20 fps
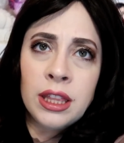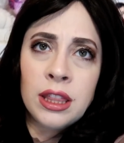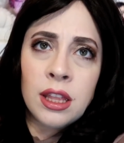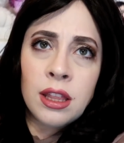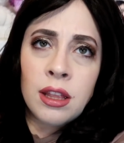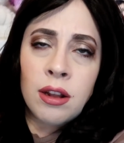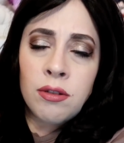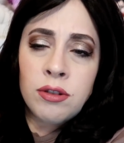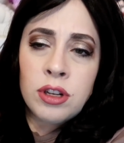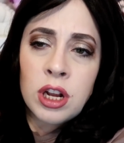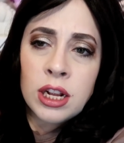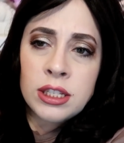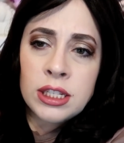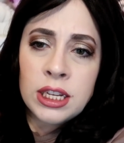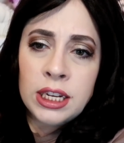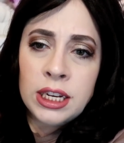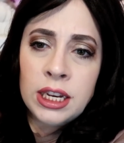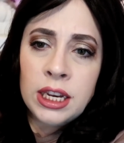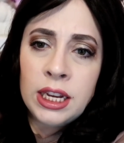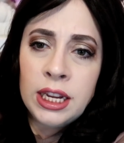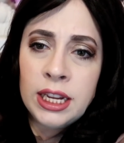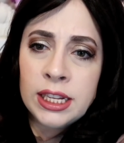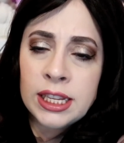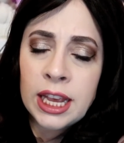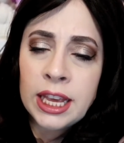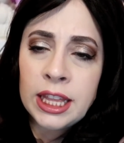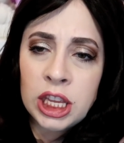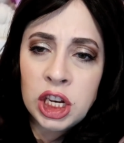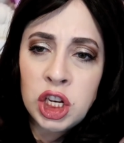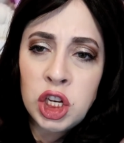at the little dots, and he's
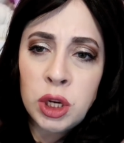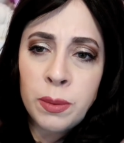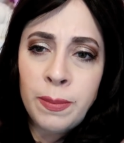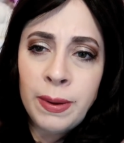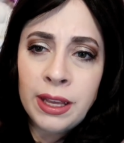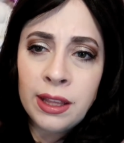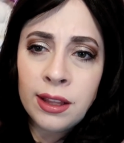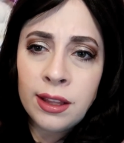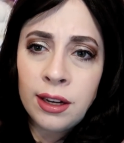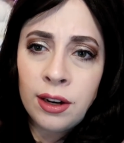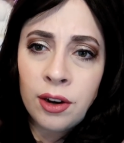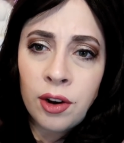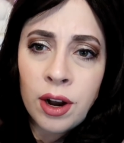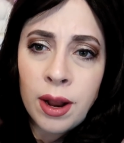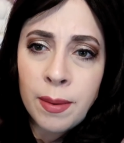like, this should be clear.